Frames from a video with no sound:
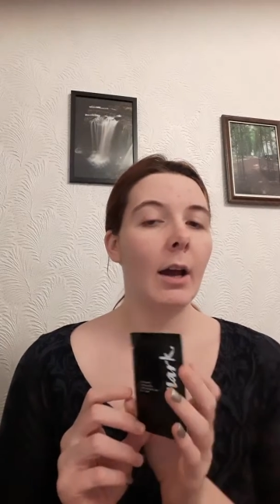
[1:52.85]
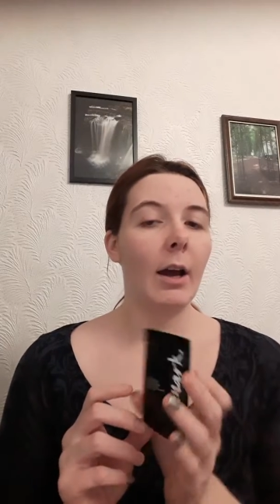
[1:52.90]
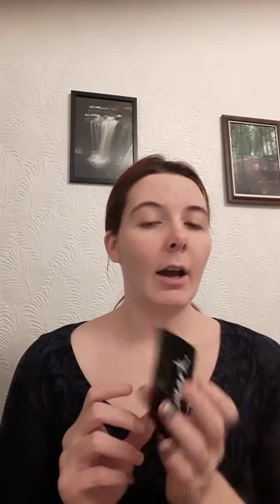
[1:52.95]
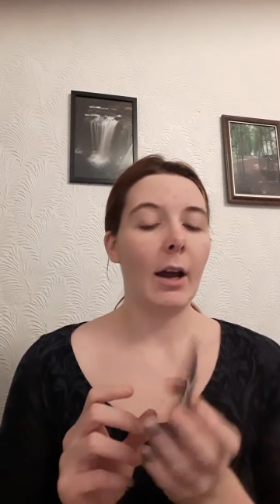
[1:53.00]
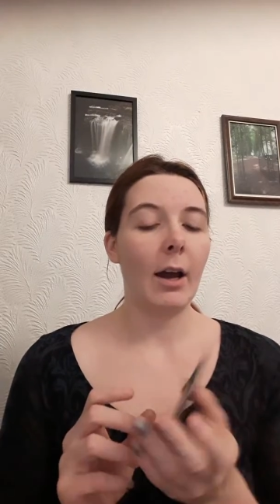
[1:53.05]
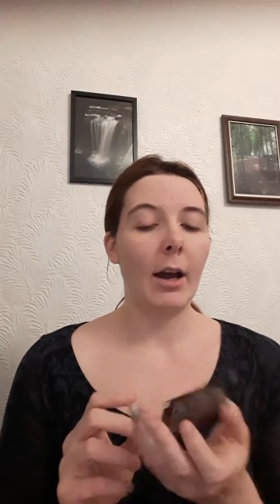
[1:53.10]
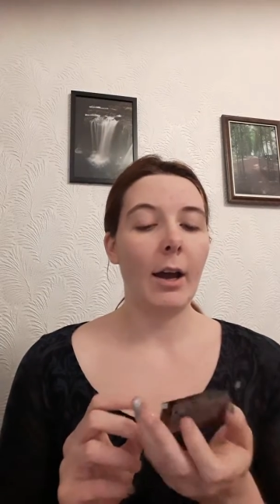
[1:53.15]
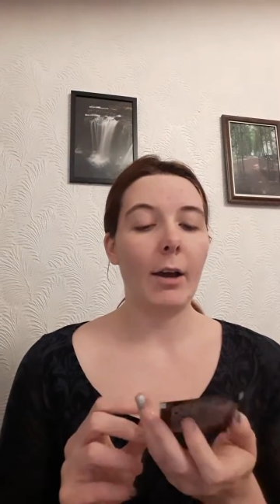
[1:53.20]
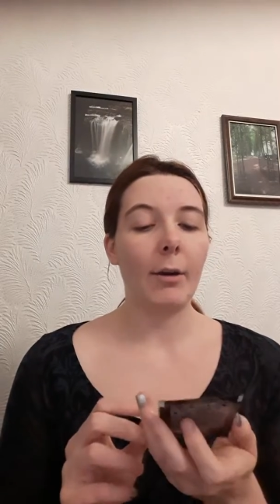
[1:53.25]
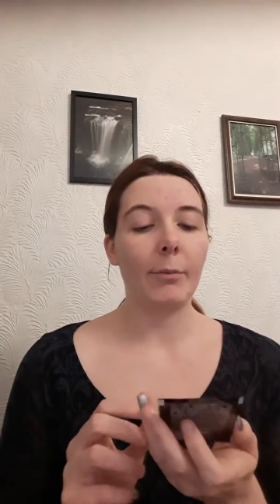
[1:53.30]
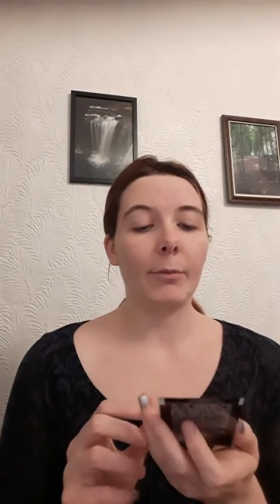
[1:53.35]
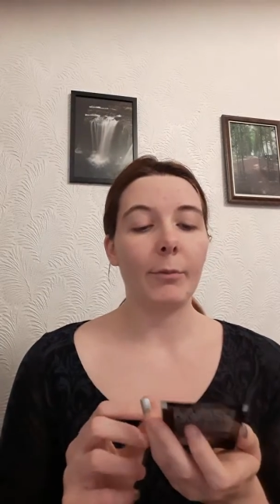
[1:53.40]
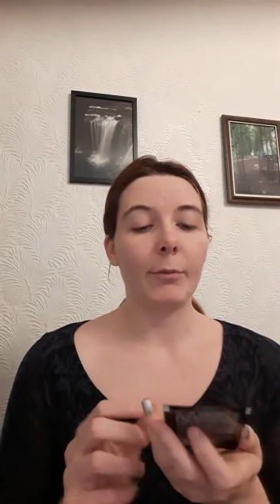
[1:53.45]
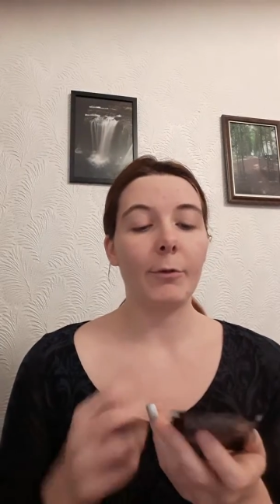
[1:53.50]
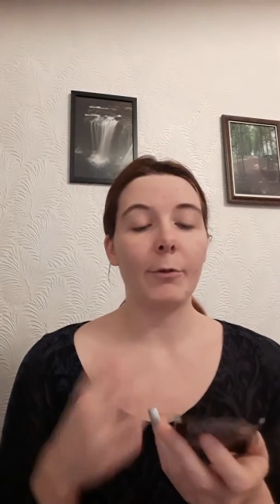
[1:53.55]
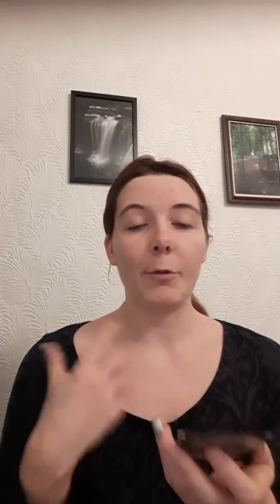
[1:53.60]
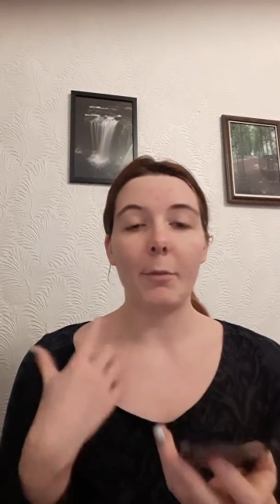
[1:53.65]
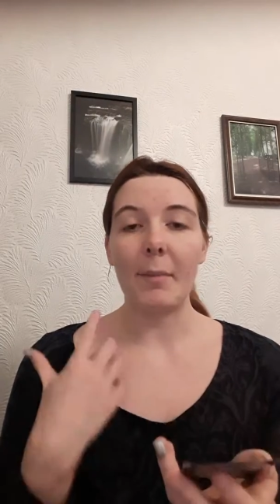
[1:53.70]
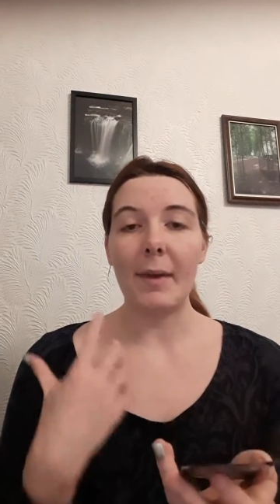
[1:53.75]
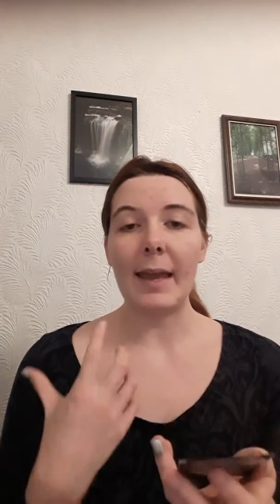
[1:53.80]

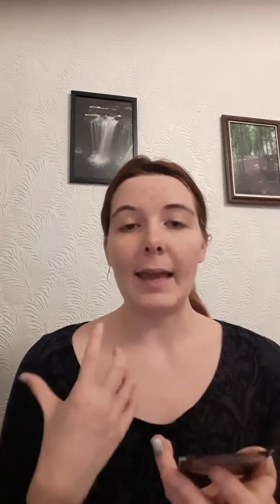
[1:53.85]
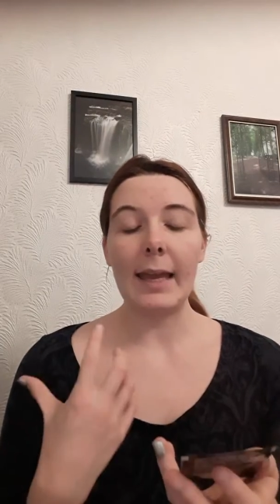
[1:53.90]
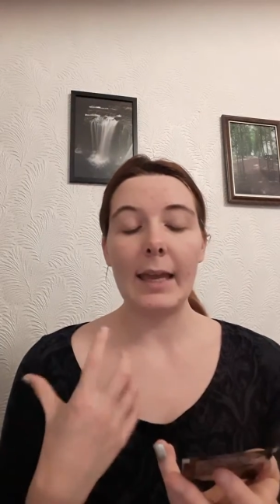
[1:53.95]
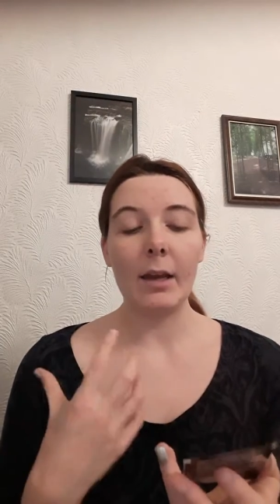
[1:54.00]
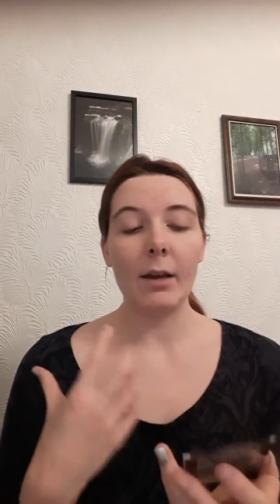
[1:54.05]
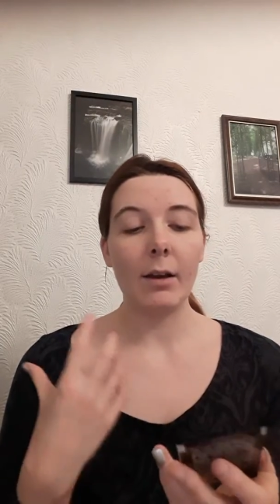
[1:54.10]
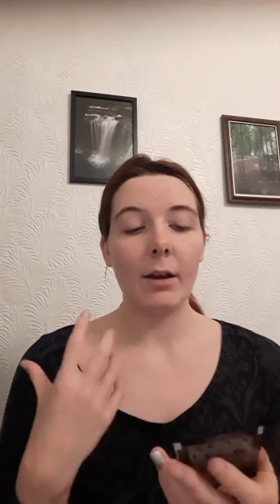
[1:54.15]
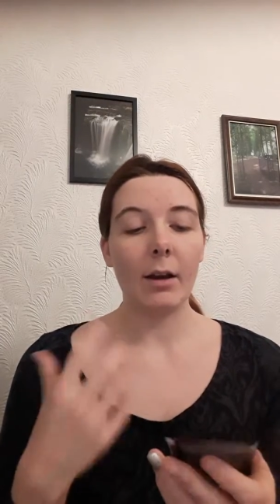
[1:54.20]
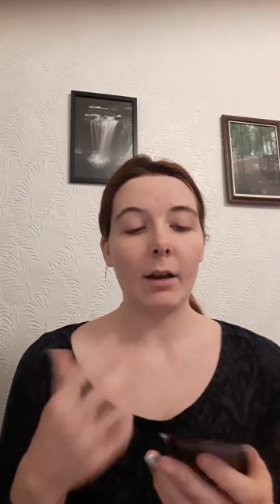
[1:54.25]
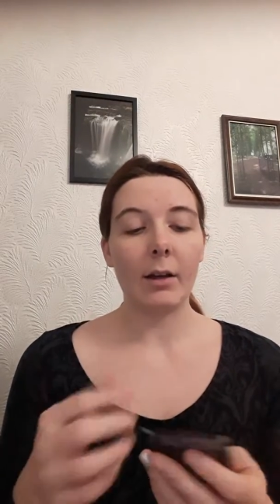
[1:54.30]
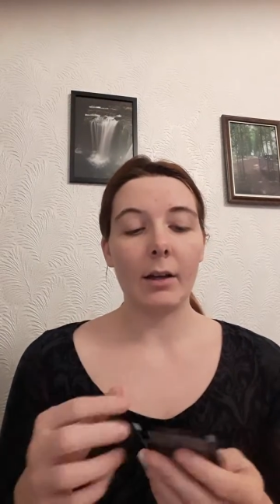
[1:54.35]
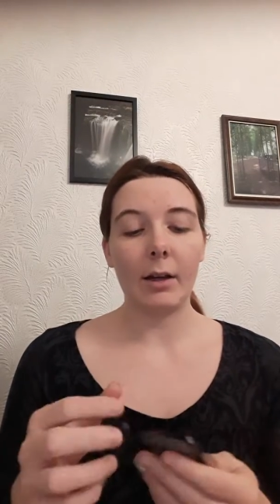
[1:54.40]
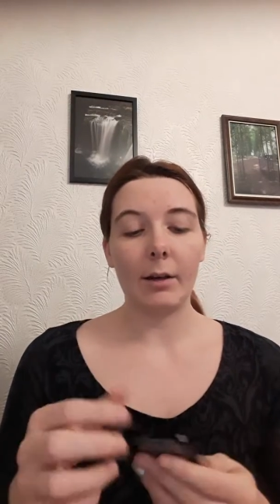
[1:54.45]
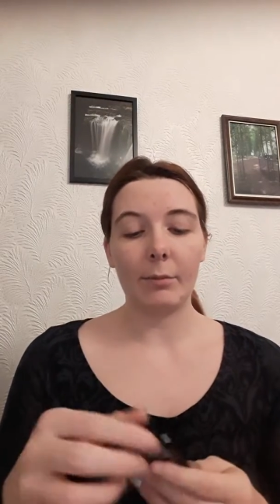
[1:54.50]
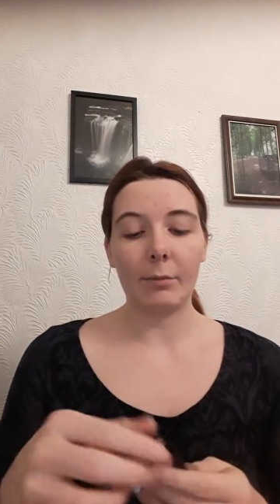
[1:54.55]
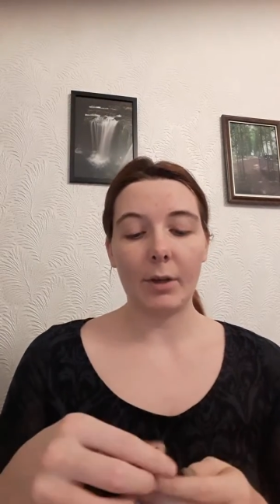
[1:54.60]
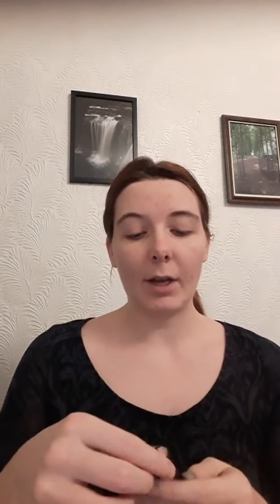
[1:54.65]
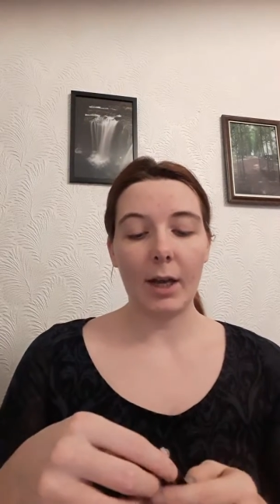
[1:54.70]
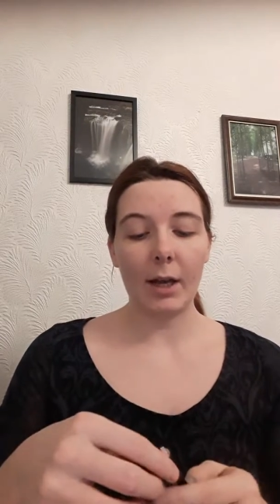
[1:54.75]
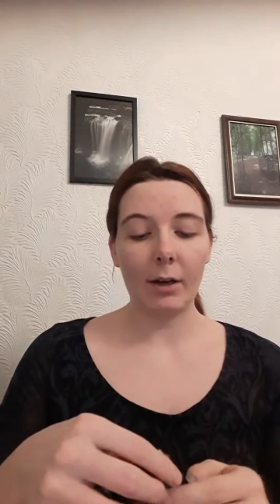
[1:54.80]
for me,
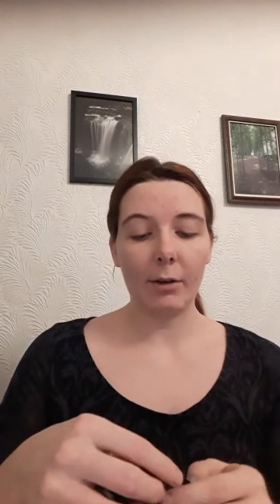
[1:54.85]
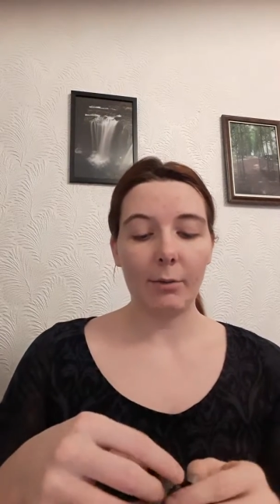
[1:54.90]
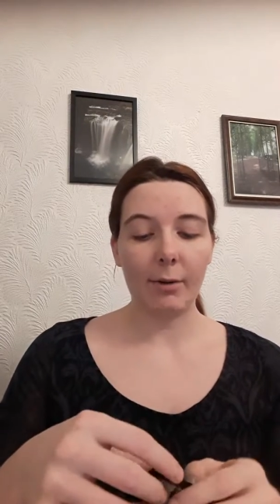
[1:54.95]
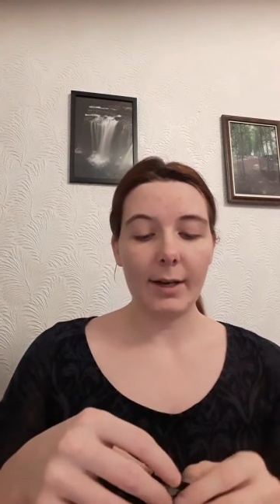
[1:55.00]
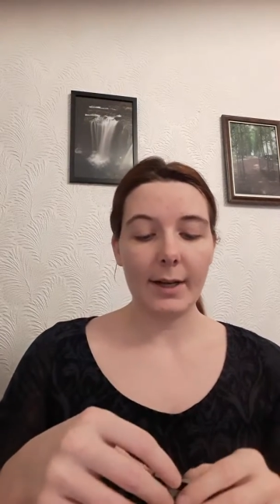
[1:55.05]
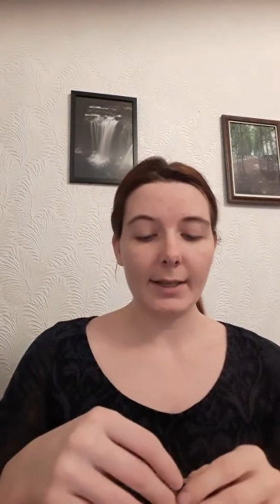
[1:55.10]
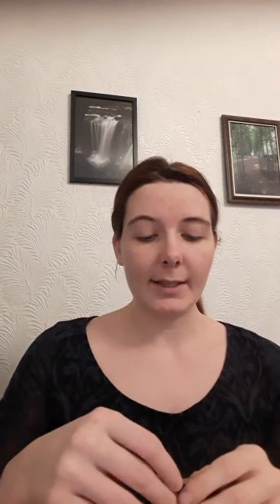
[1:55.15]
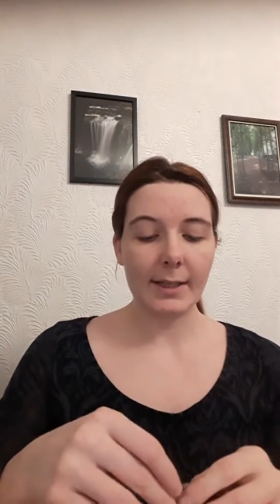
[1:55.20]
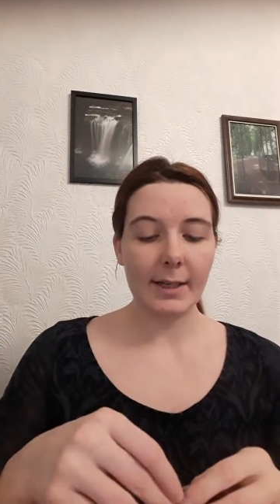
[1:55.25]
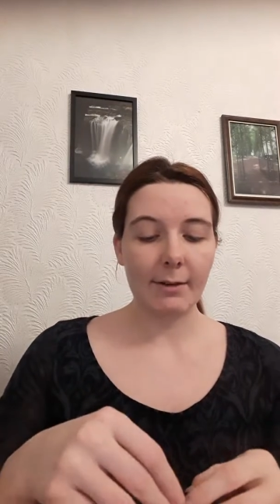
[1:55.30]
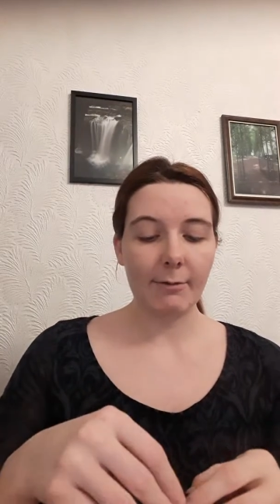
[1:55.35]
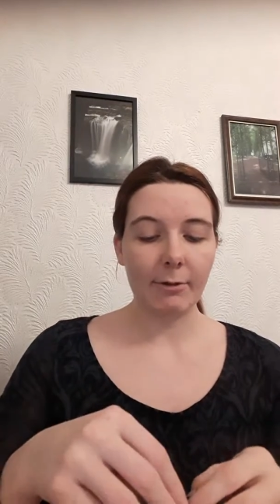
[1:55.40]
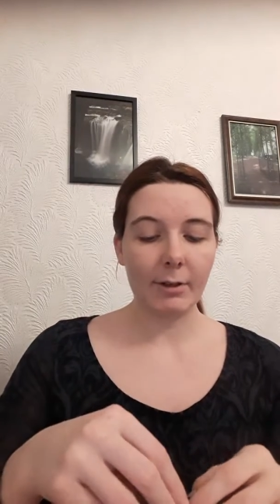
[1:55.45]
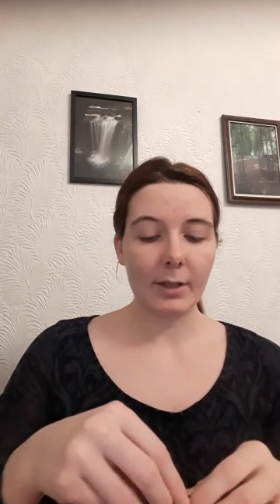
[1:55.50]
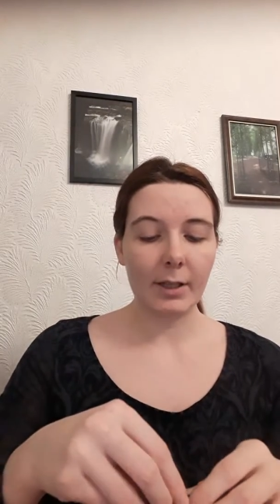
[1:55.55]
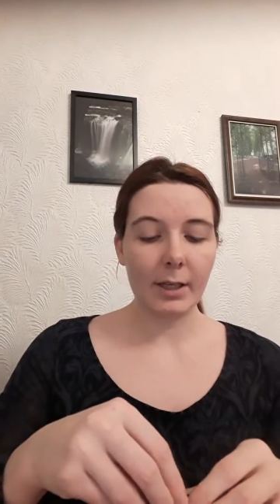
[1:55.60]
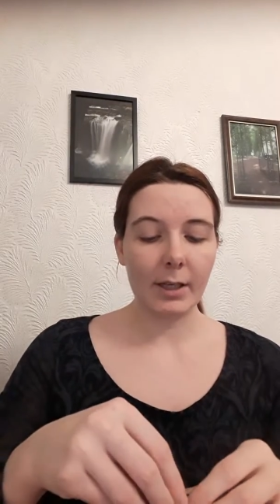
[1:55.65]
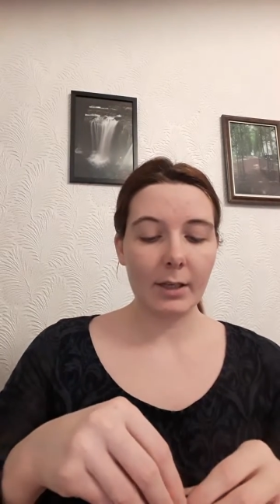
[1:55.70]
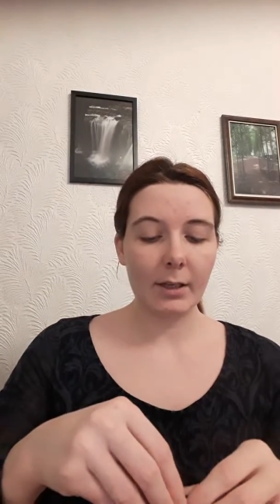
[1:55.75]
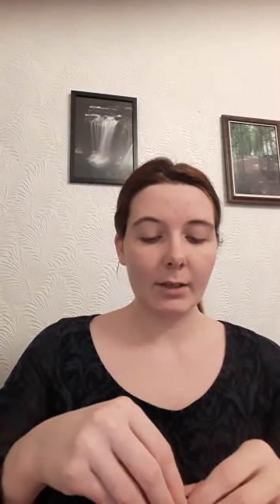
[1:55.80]
colour-wise and
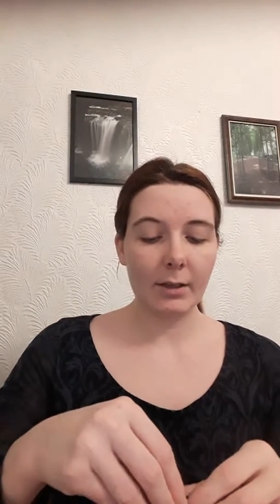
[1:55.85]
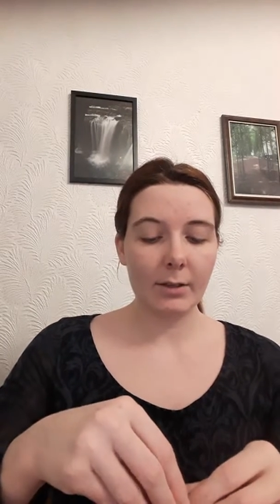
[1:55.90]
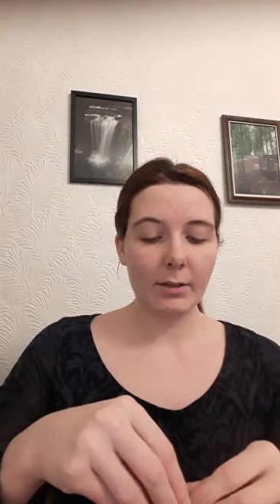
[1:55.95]
everything.